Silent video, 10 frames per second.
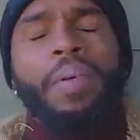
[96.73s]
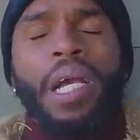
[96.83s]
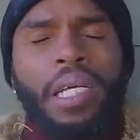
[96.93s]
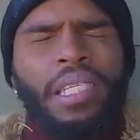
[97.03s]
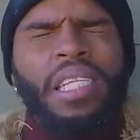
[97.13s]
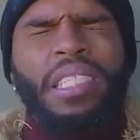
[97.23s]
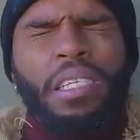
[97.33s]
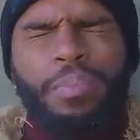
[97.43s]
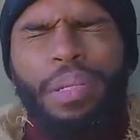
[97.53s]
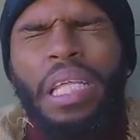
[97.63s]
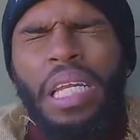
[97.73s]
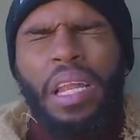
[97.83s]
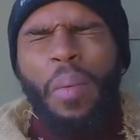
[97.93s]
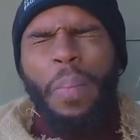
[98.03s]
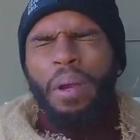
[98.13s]
because it is
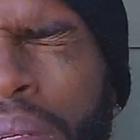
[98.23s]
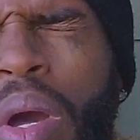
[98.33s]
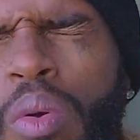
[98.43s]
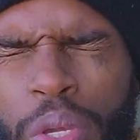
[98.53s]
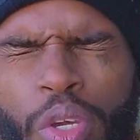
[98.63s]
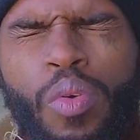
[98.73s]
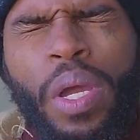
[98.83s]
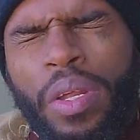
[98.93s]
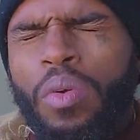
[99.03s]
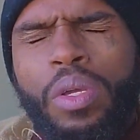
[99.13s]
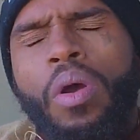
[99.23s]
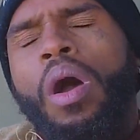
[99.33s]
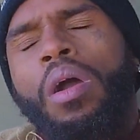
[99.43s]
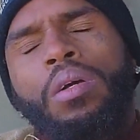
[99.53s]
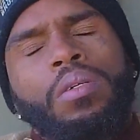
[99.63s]
completely built on you and who you are.